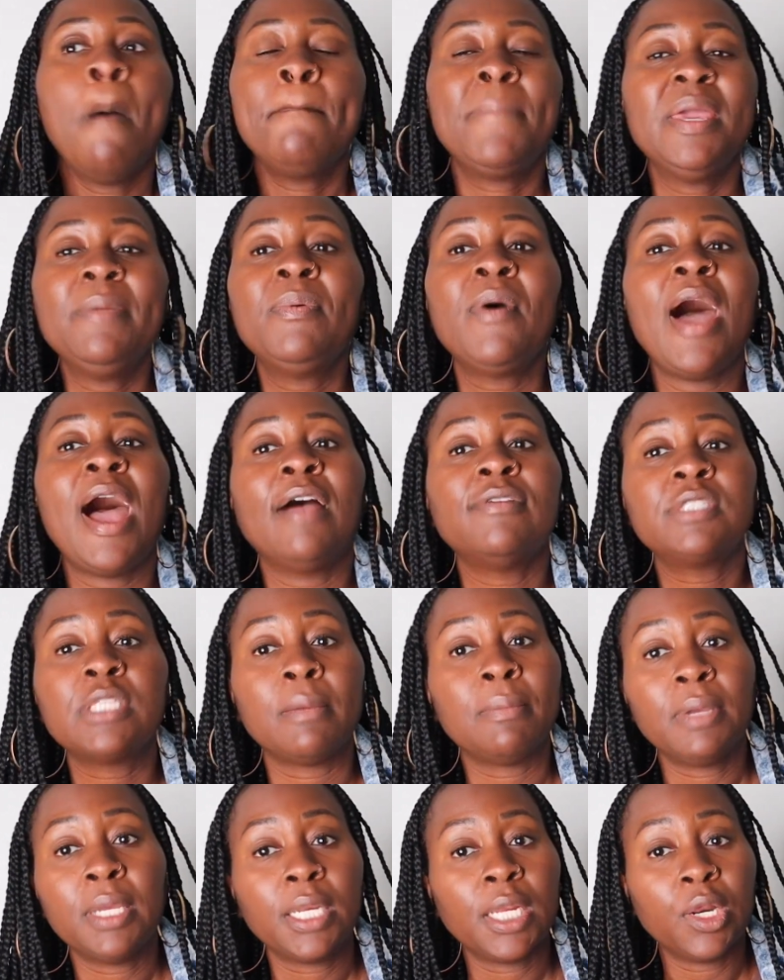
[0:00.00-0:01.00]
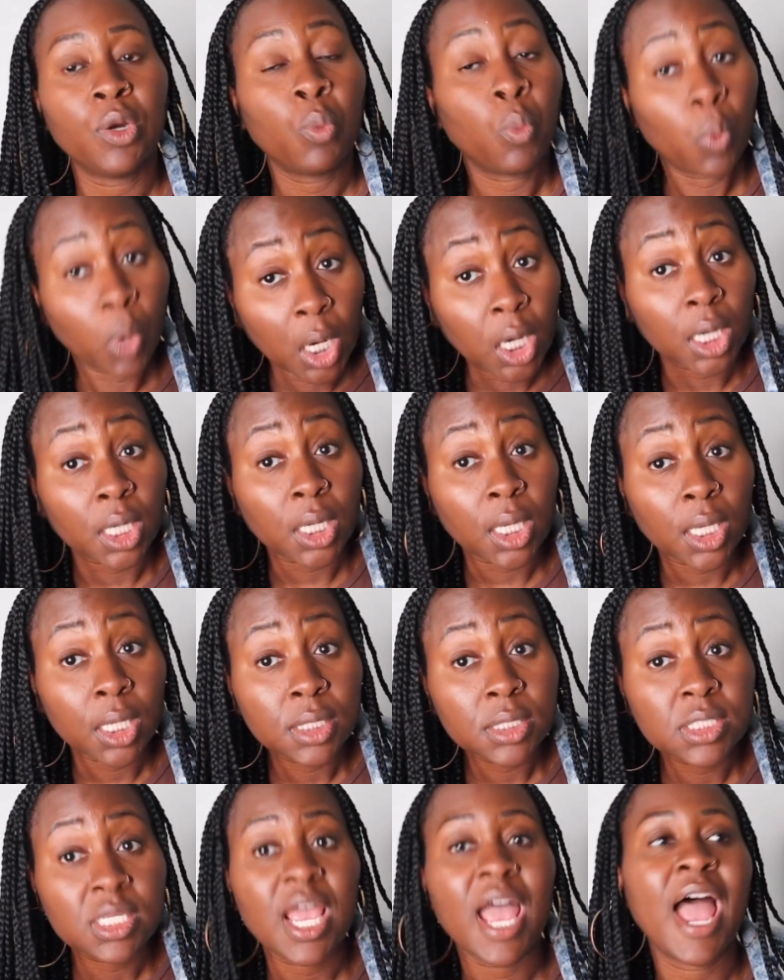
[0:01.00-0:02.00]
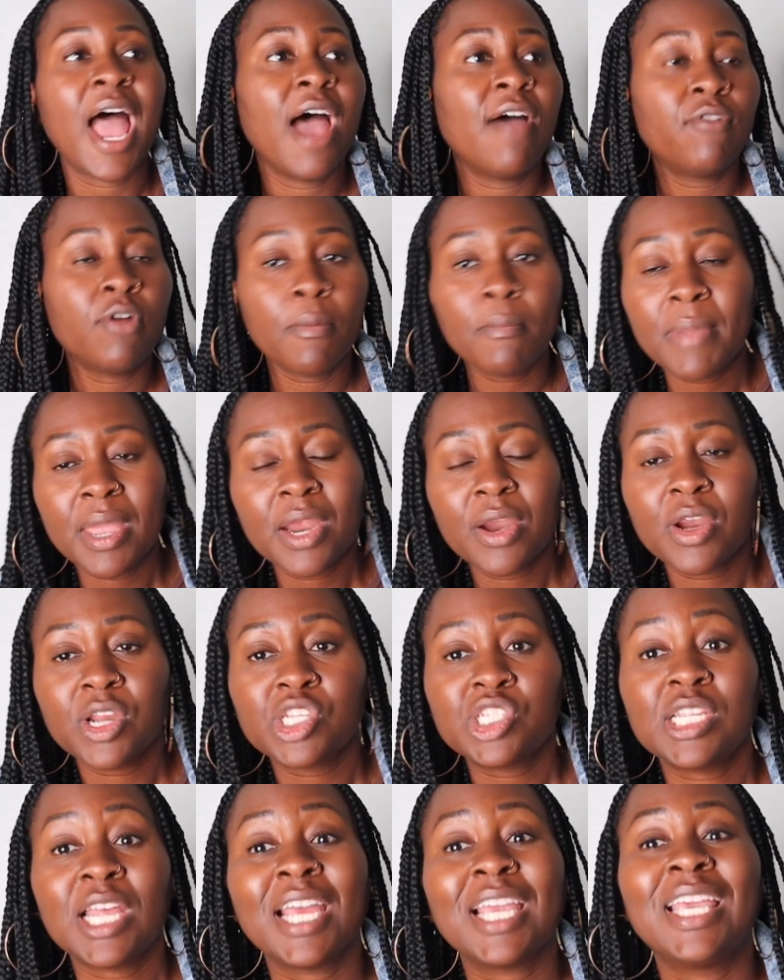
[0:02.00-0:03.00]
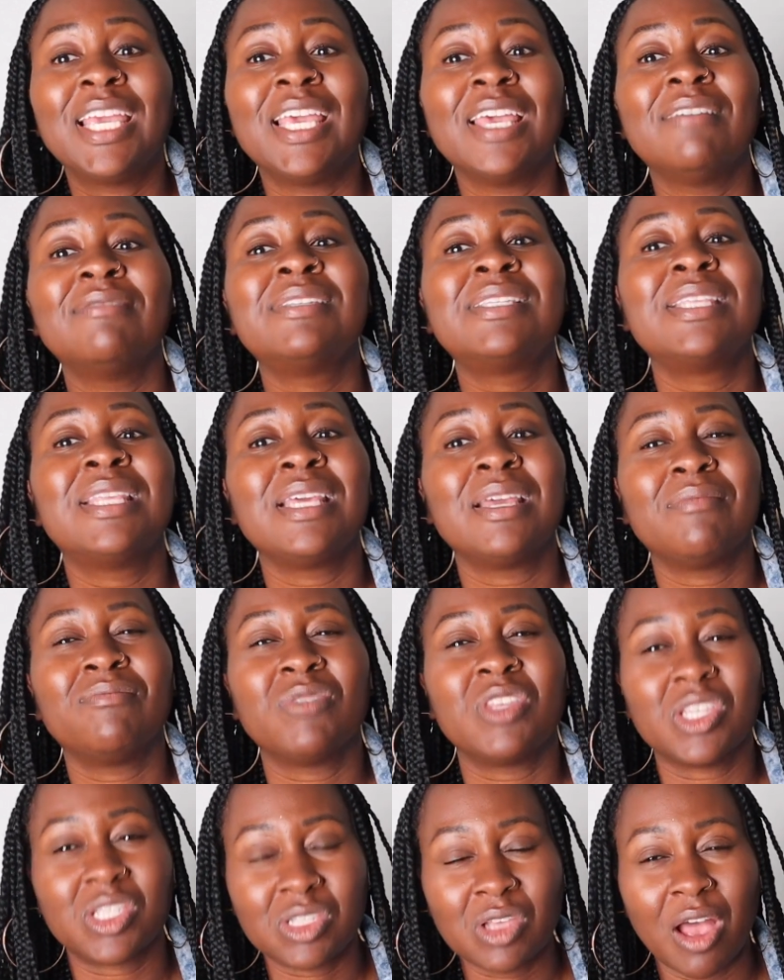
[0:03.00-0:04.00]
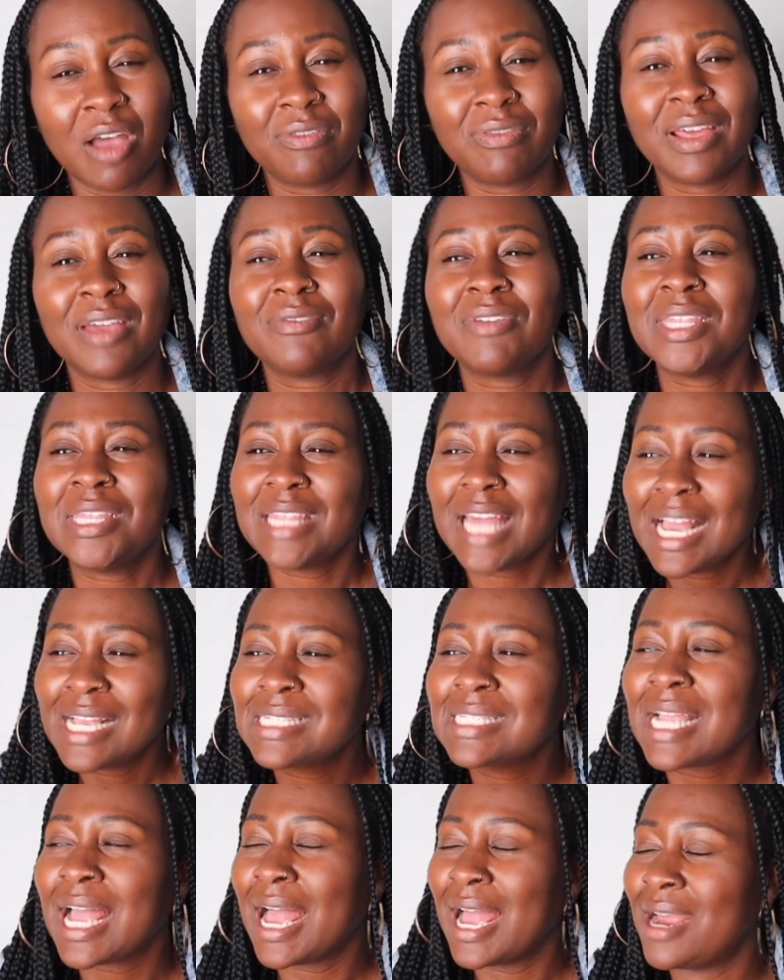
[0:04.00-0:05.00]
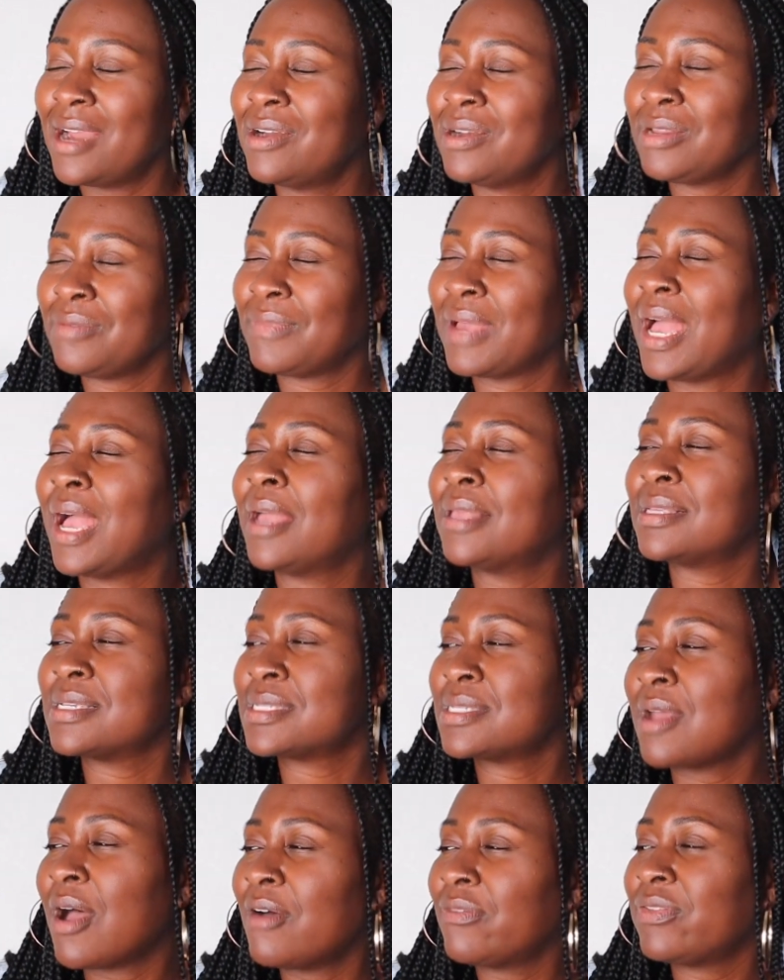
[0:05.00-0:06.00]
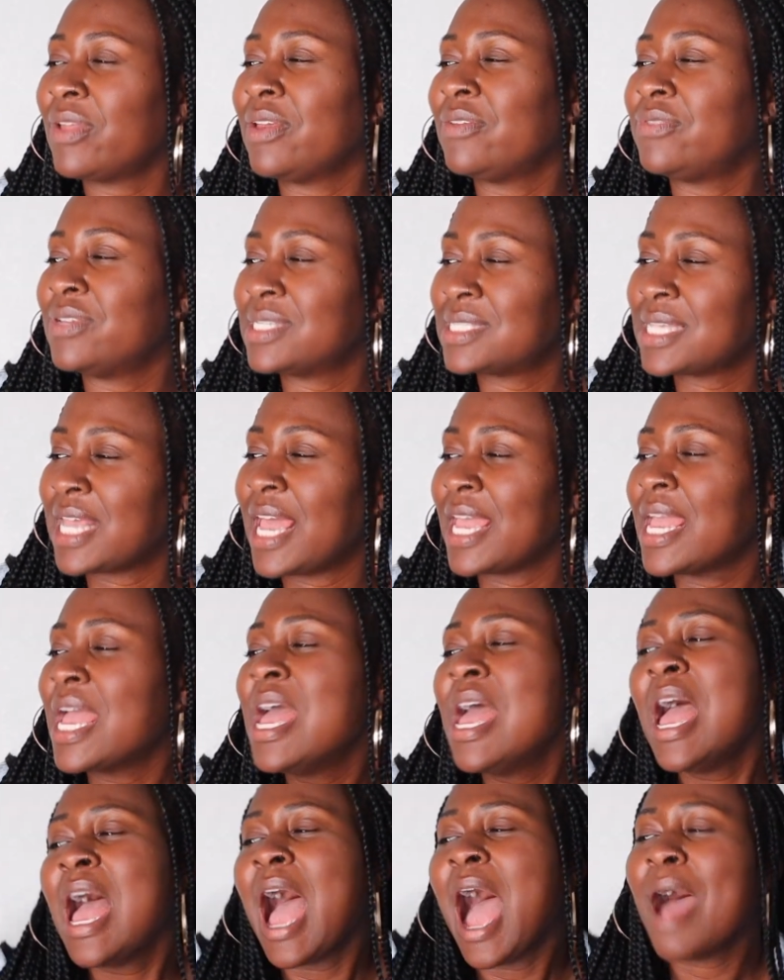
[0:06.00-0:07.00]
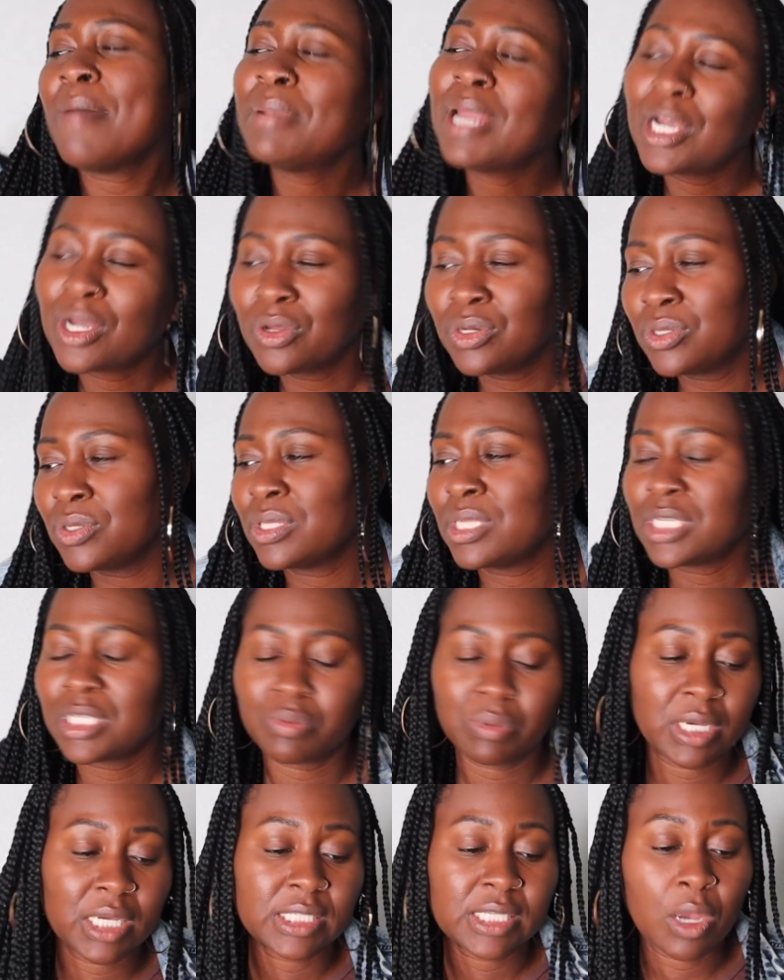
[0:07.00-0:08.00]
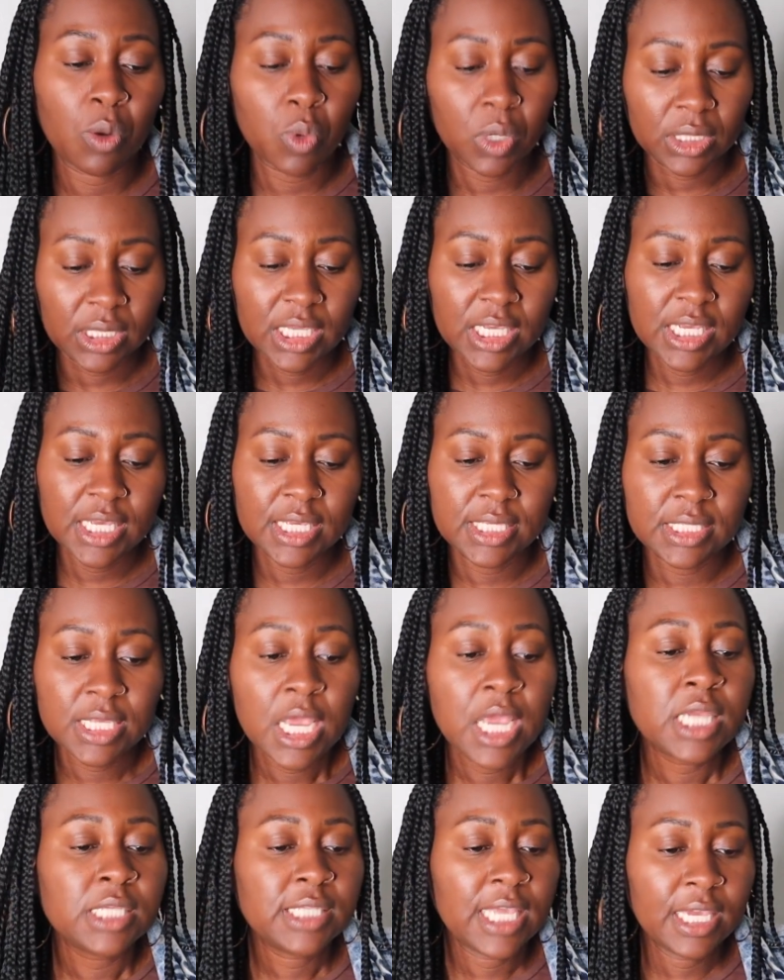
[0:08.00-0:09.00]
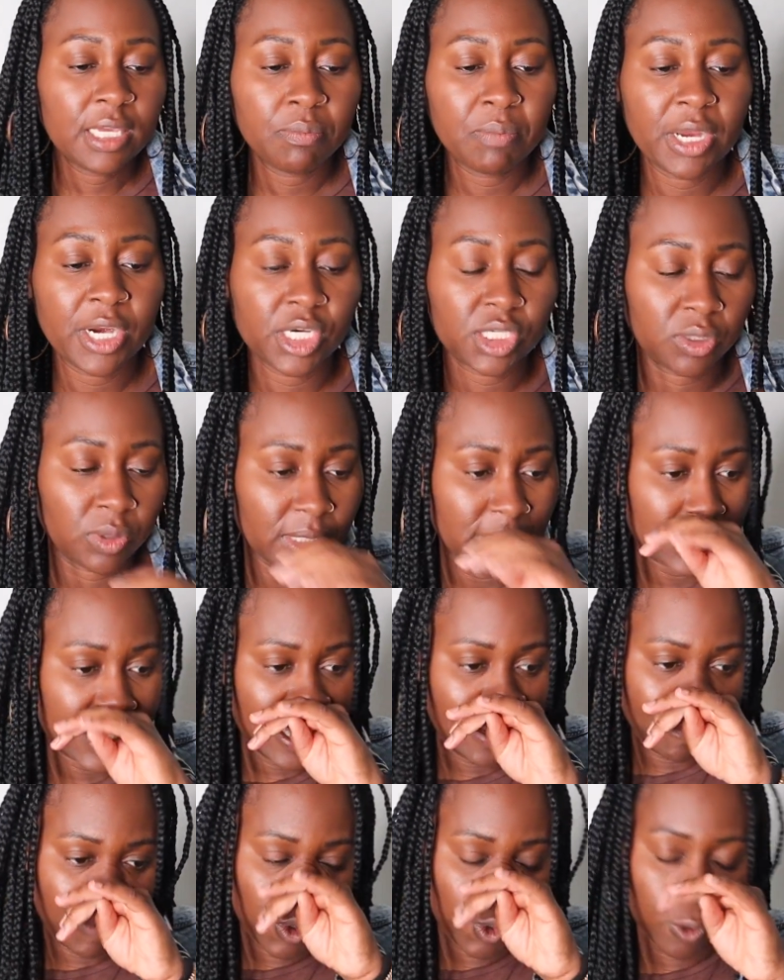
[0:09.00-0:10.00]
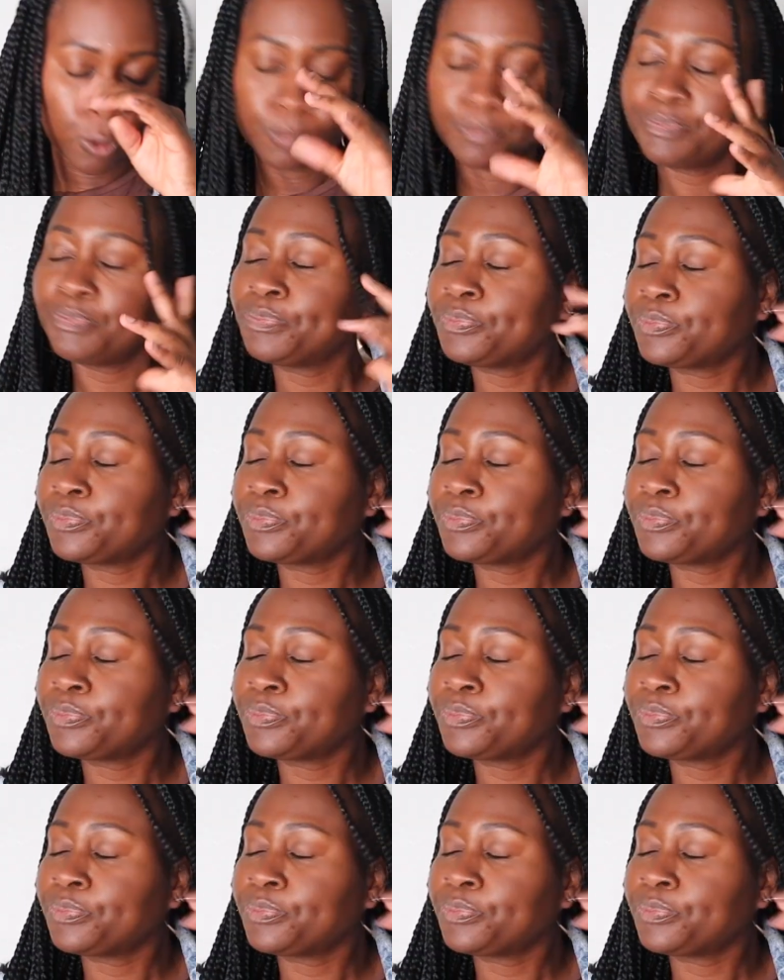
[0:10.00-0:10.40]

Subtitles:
People have to put in work to have a marriage that gives them the soft life. And that's the irony behind the soft life. It's like, I'm not going to do this because I want this. Take marriage, for example.